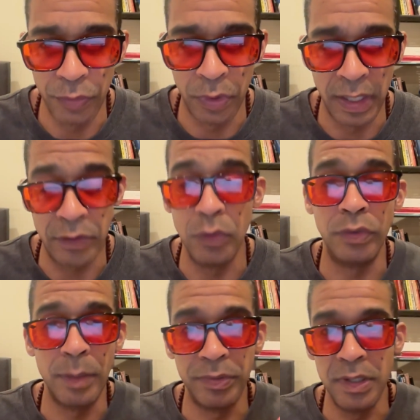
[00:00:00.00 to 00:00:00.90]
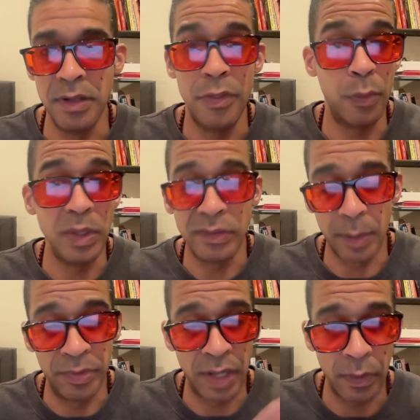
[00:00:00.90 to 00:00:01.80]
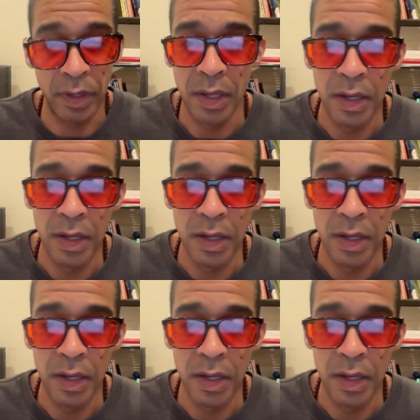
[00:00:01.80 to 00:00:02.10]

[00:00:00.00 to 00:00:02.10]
or like 2 steps in, 3 steps out.